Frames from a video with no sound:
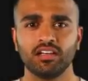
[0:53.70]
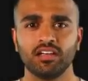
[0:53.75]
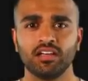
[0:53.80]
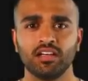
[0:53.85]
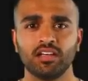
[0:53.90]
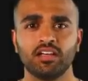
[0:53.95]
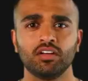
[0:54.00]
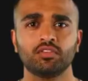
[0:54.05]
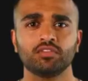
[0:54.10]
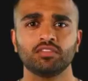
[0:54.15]

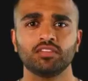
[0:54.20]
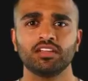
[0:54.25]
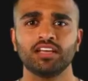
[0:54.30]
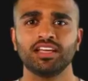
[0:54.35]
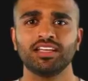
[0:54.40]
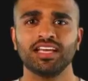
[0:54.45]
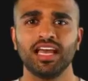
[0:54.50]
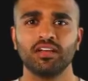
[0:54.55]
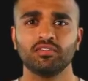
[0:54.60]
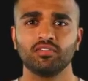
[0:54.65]
The user
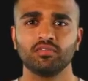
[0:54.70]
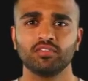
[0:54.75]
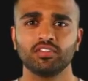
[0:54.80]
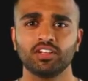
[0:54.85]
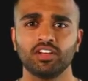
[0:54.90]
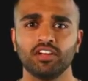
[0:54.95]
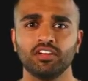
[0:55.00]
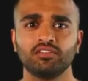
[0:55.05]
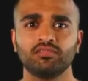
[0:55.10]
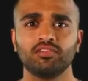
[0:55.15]
can download
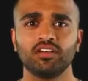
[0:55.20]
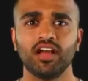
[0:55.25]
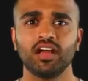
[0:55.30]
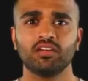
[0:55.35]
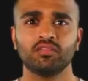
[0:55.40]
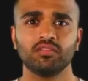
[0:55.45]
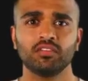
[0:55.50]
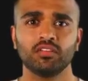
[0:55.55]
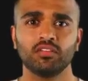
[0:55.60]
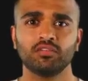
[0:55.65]
shared
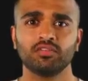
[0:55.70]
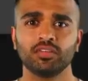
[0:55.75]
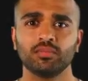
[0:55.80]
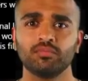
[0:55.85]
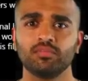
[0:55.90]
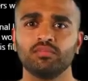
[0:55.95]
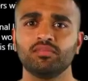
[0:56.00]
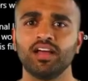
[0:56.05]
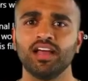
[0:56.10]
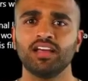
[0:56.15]
file using
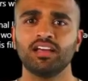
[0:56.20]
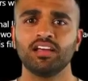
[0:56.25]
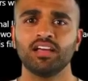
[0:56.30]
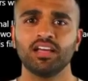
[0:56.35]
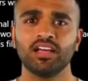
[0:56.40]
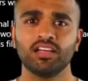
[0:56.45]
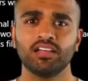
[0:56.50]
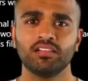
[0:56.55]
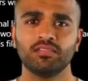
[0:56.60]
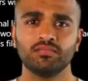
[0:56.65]
provided
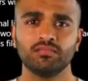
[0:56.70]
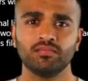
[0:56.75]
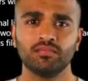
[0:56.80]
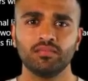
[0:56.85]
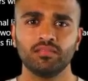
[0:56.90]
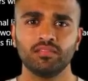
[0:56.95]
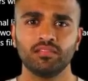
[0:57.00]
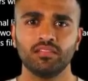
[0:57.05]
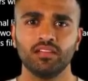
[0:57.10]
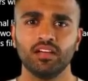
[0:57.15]
link.
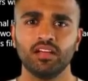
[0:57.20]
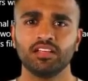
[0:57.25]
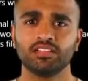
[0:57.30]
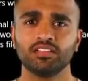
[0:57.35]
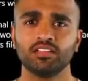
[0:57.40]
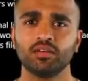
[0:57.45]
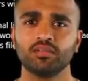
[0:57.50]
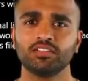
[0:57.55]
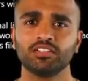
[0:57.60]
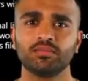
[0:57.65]
Let's
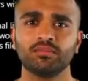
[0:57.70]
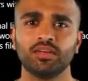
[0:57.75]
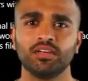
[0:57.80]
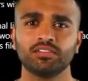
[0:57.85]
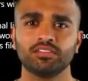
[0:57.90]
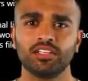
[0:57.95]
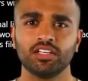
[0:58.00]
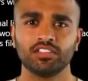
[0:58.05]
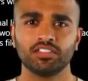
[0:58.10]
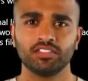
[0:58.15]
go into Mail
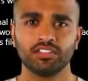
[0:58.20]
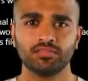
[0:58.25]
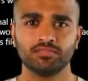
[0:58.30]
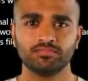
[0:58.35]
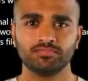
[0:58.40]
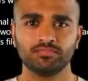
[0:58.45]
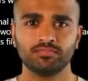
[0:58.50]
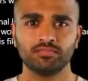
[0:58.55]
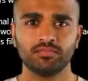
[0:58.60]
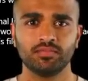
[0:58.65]
section.
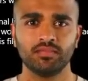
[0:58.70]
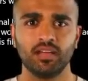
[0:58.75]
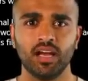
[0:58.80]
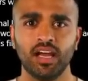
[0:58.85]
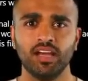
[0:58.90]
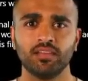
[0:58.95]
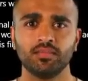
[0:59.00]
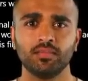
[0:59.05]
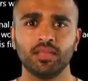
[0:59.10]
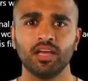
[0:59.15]

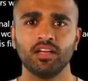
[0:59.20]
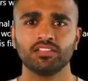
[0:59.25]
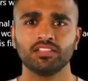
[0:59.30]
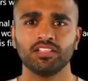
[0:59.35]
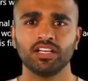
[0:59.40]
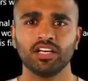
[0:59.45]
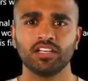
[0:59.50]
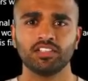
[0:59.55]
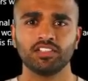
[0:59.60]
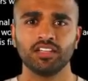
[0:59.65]
In the Mail
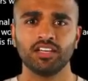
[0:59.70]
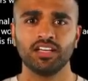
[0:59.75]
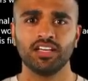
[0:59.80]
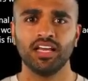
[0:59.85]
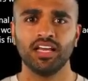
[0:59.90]
section,